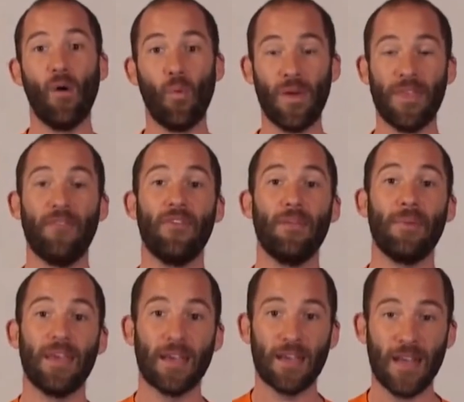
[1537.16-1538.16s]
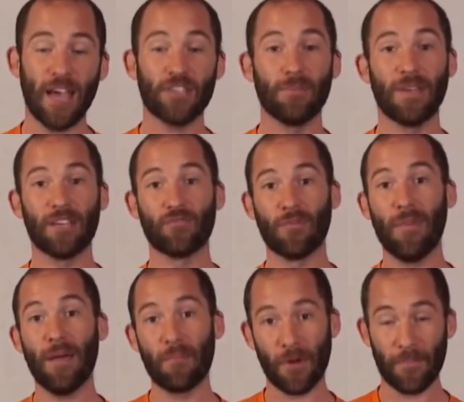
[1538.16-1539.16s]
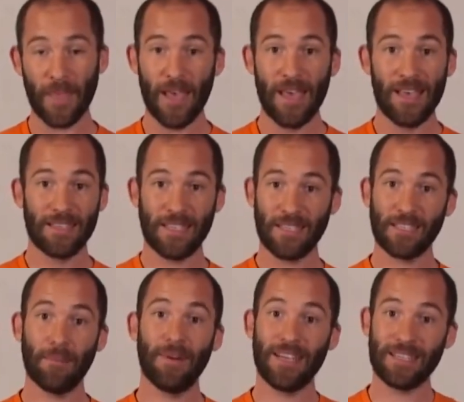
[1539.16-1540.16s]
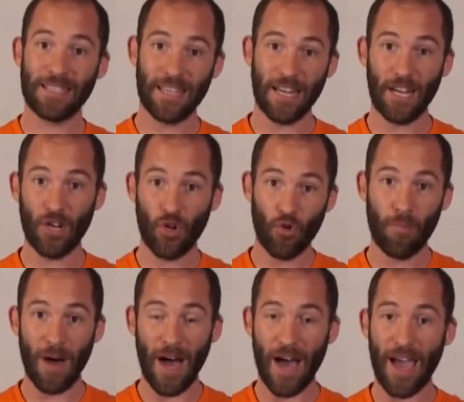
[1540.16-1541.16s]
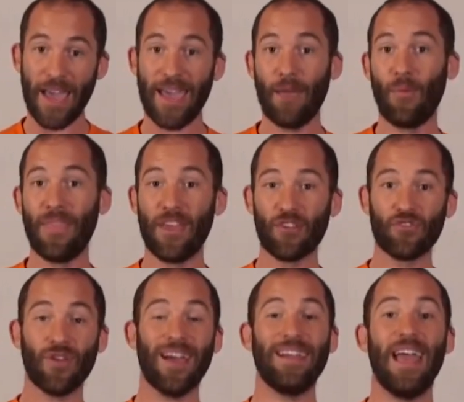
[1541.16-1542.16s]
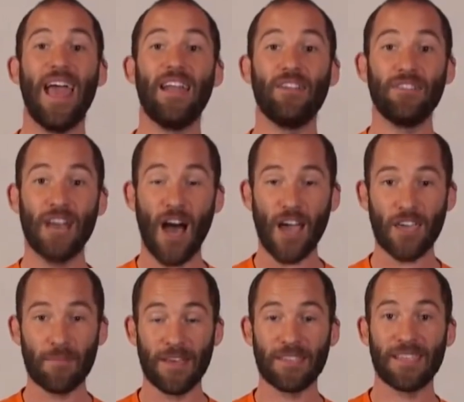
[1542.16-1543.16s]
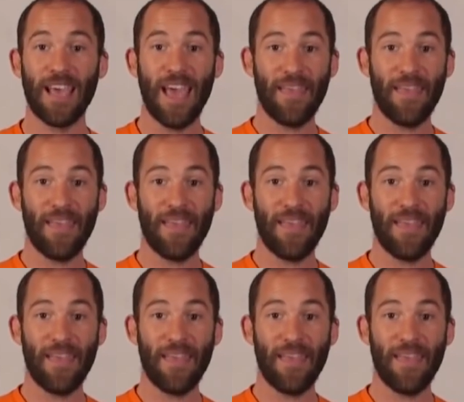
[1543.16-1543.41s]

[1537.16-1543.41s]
with a VPN connection. Because remember, since somebody is sitting in Dubai, when they're trying to edit documents,